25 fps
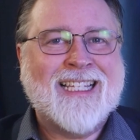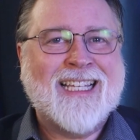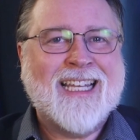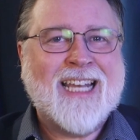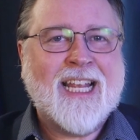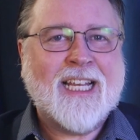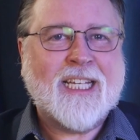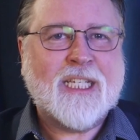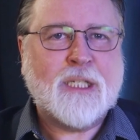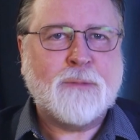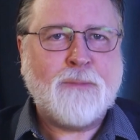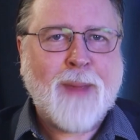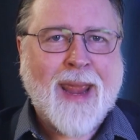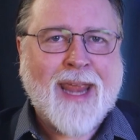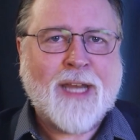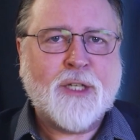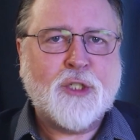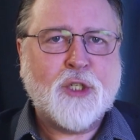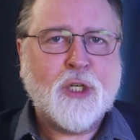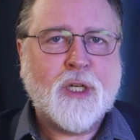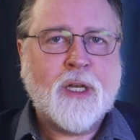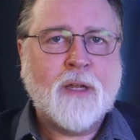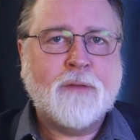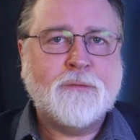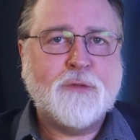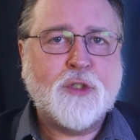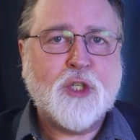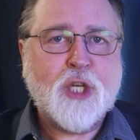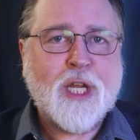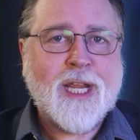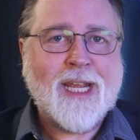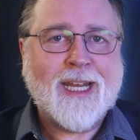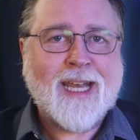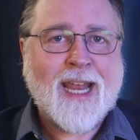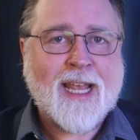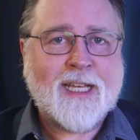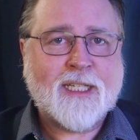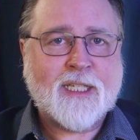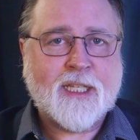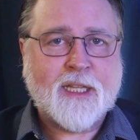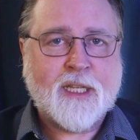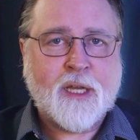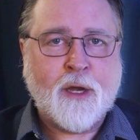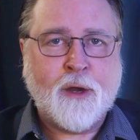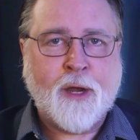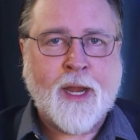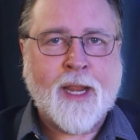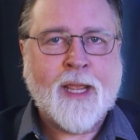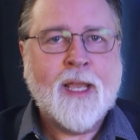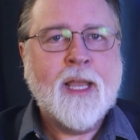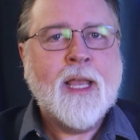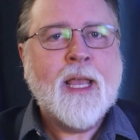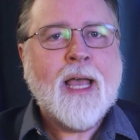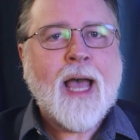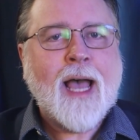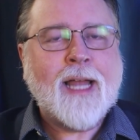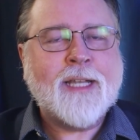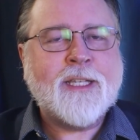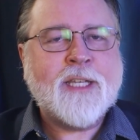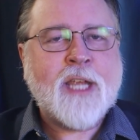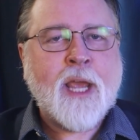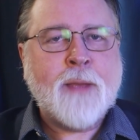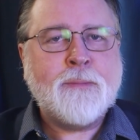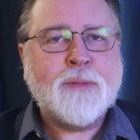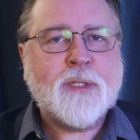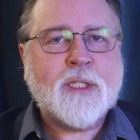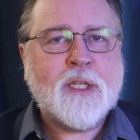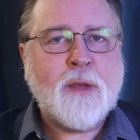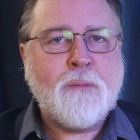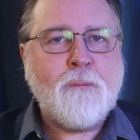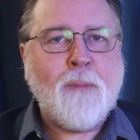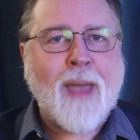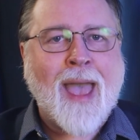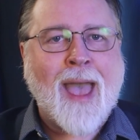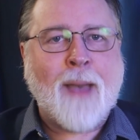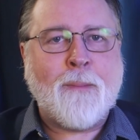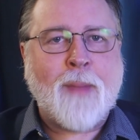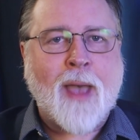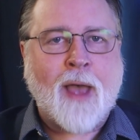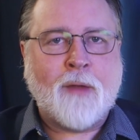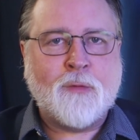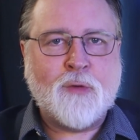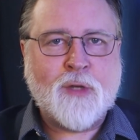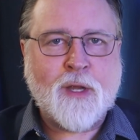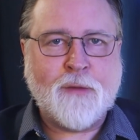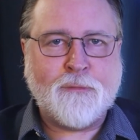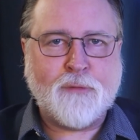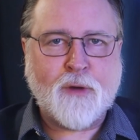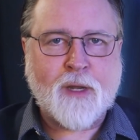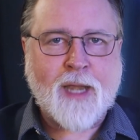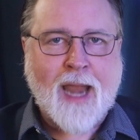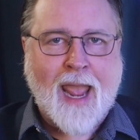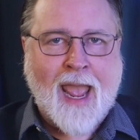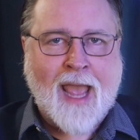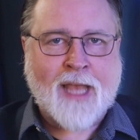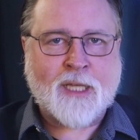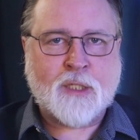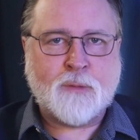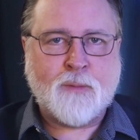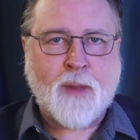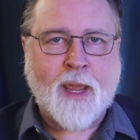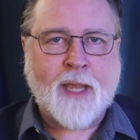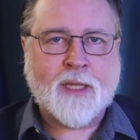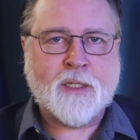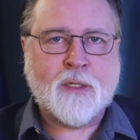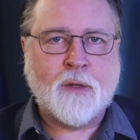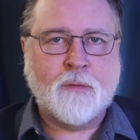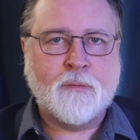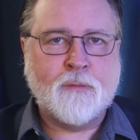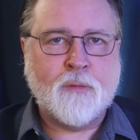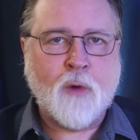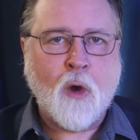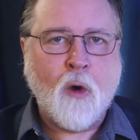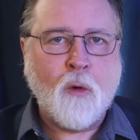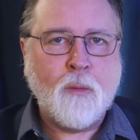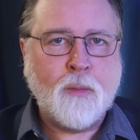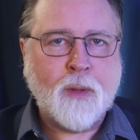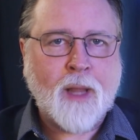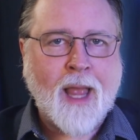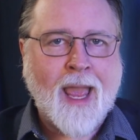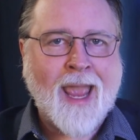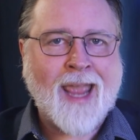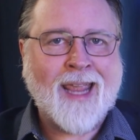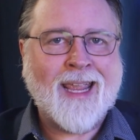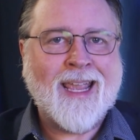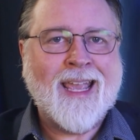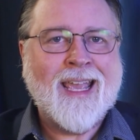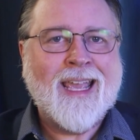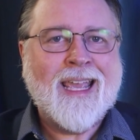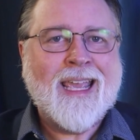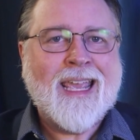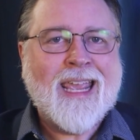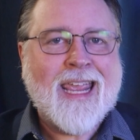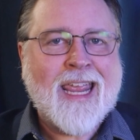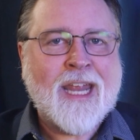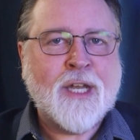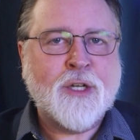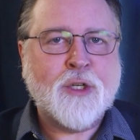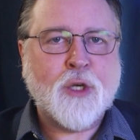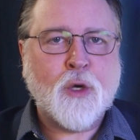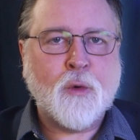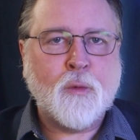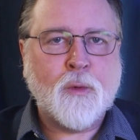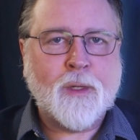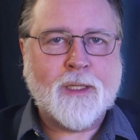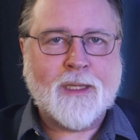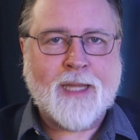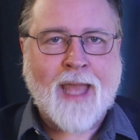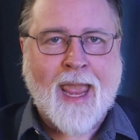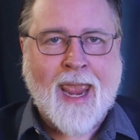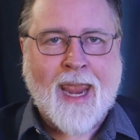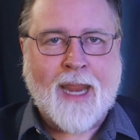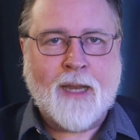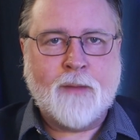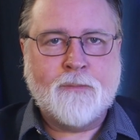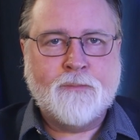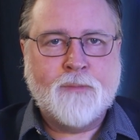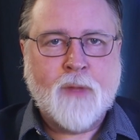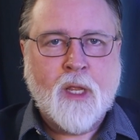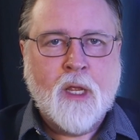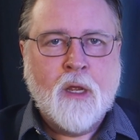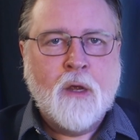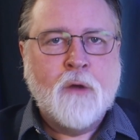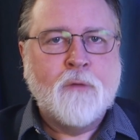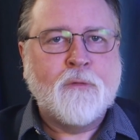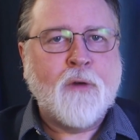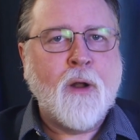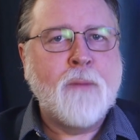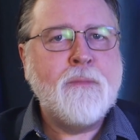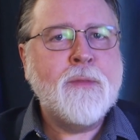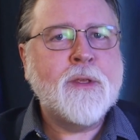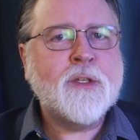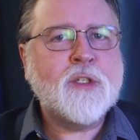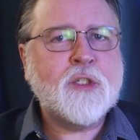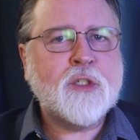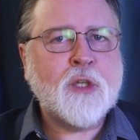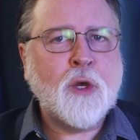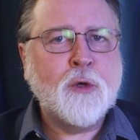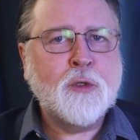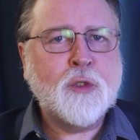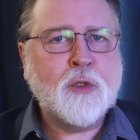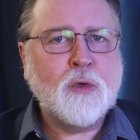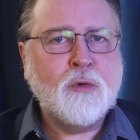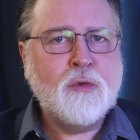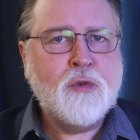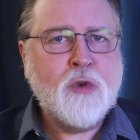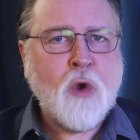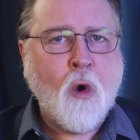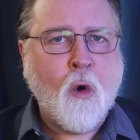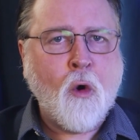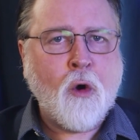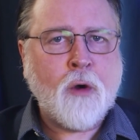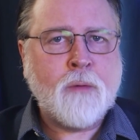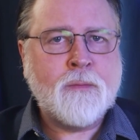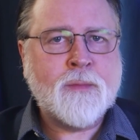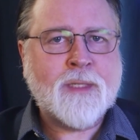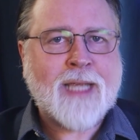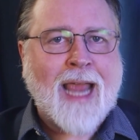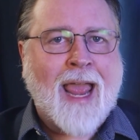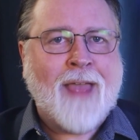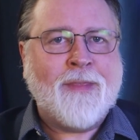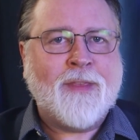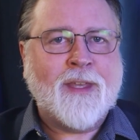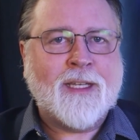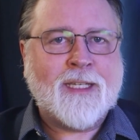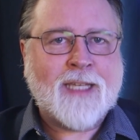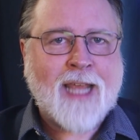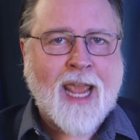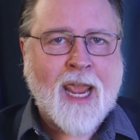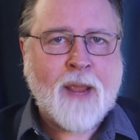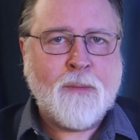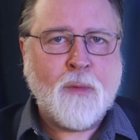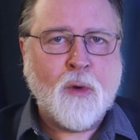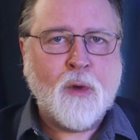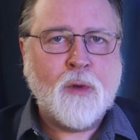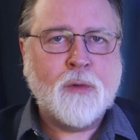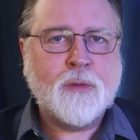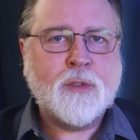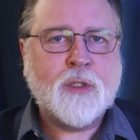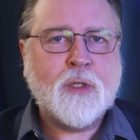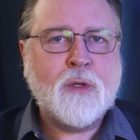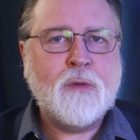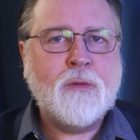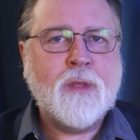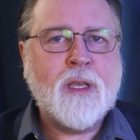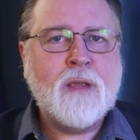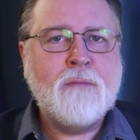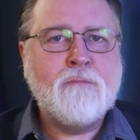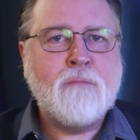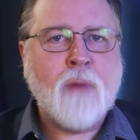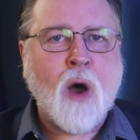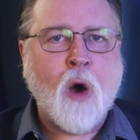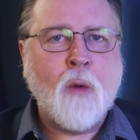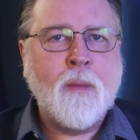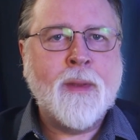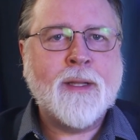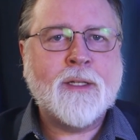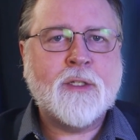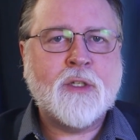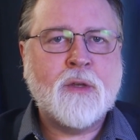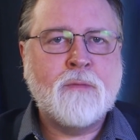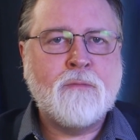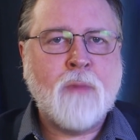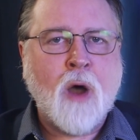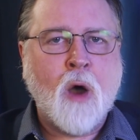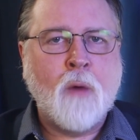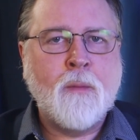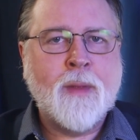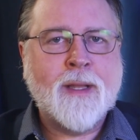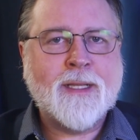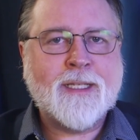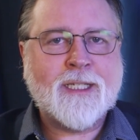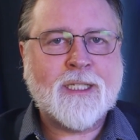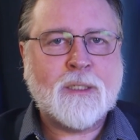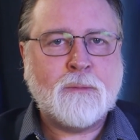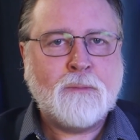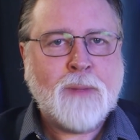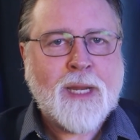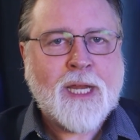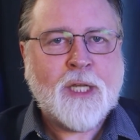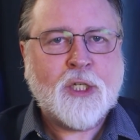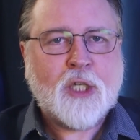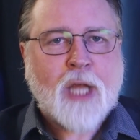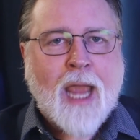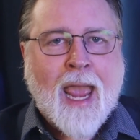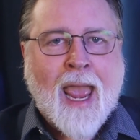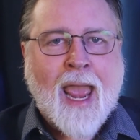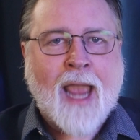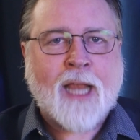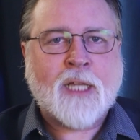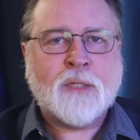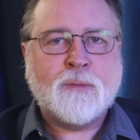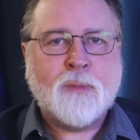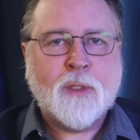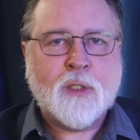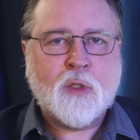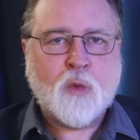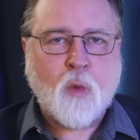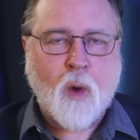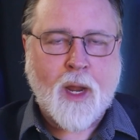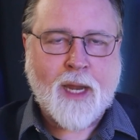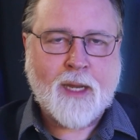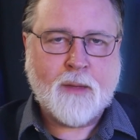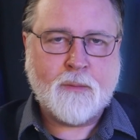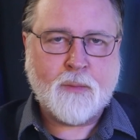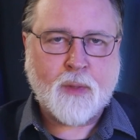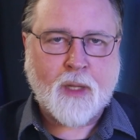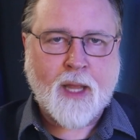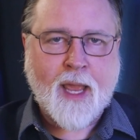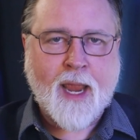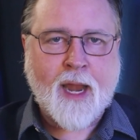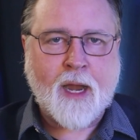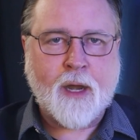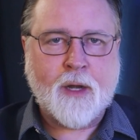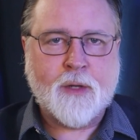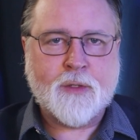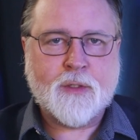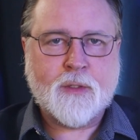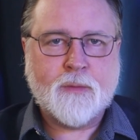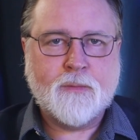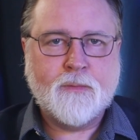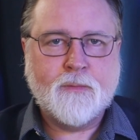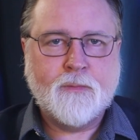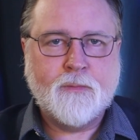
an expansion of GNS theory, attempts to map how different aspects of role-playing interrelate, from the social norms at the table to the moment-to-moment speech acts between players.